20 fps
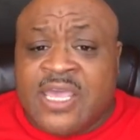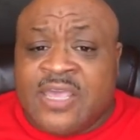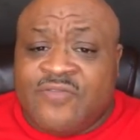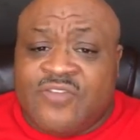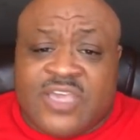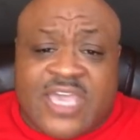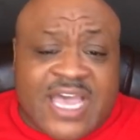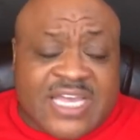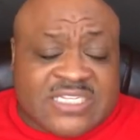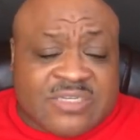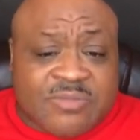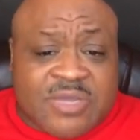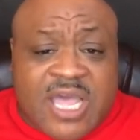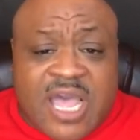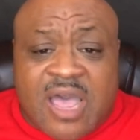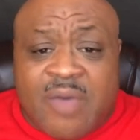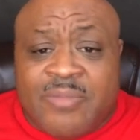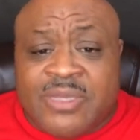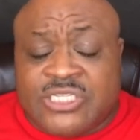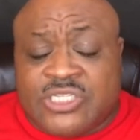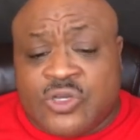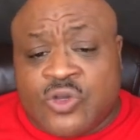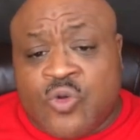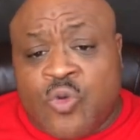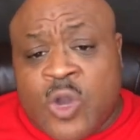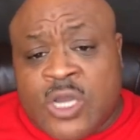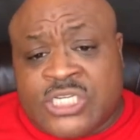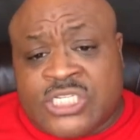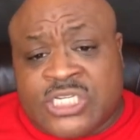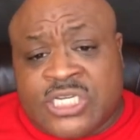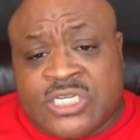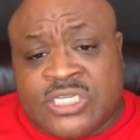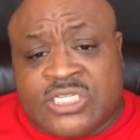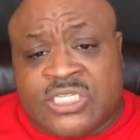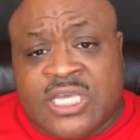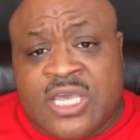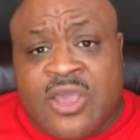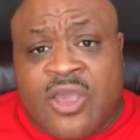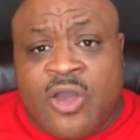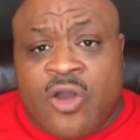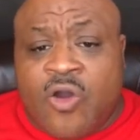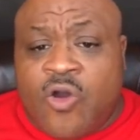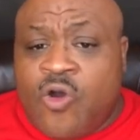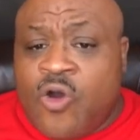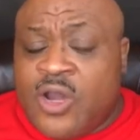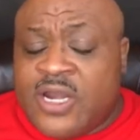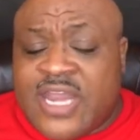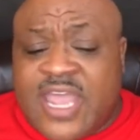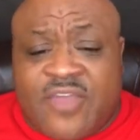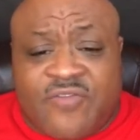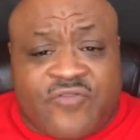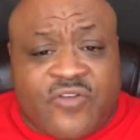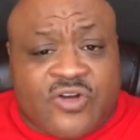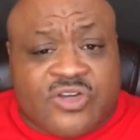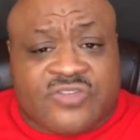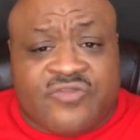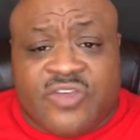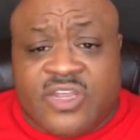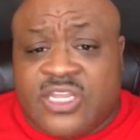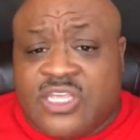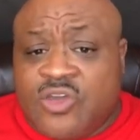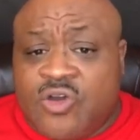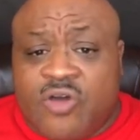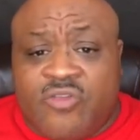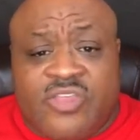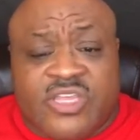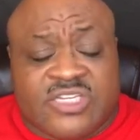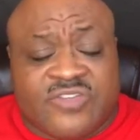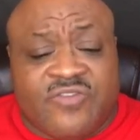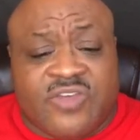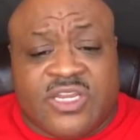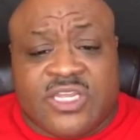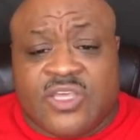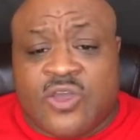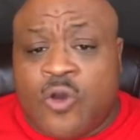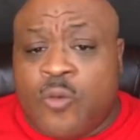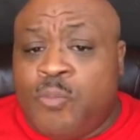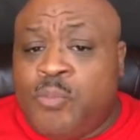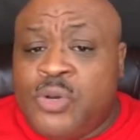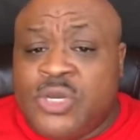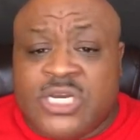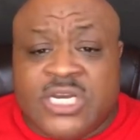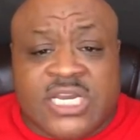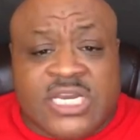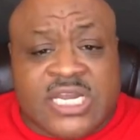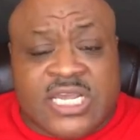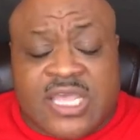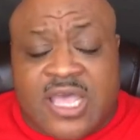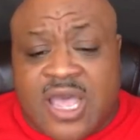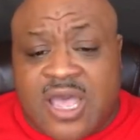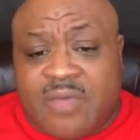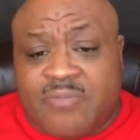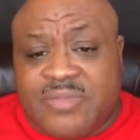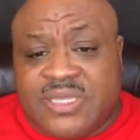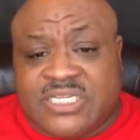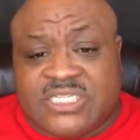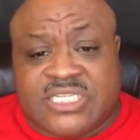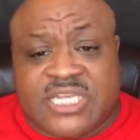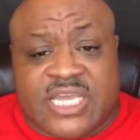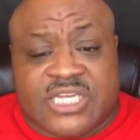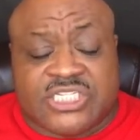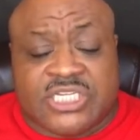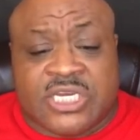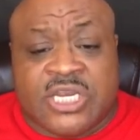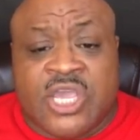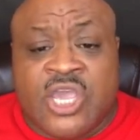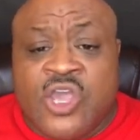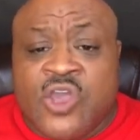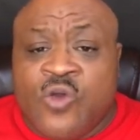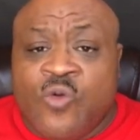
If you got some comments or questions on that first video or this video, put it in the comment section.